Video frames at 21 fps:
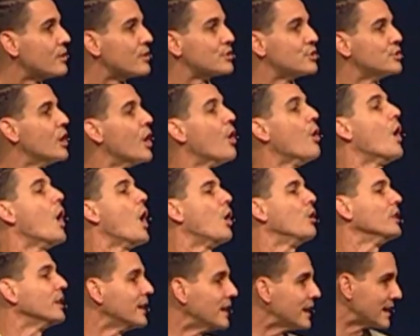is no
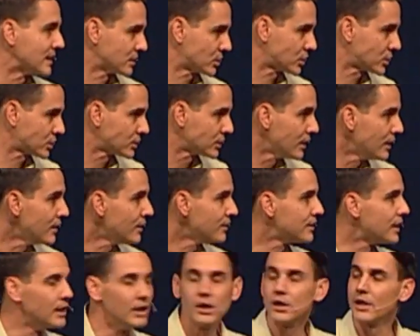holiness.
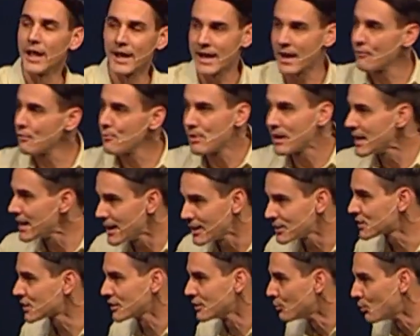They look like everybody
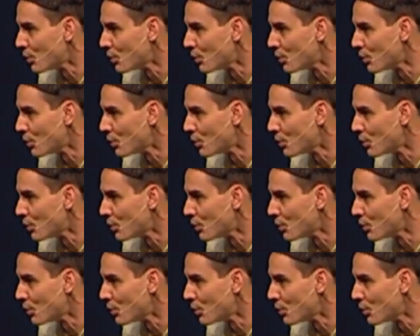else in the